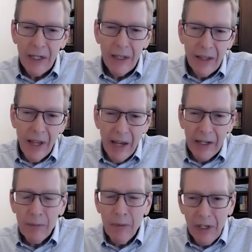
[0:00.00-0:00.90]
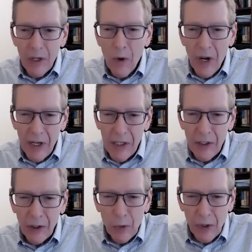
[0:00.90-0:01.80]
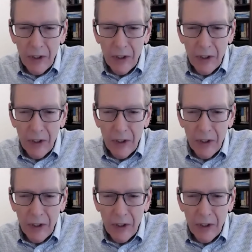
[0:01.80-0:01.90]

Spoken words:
That, in many ways, is what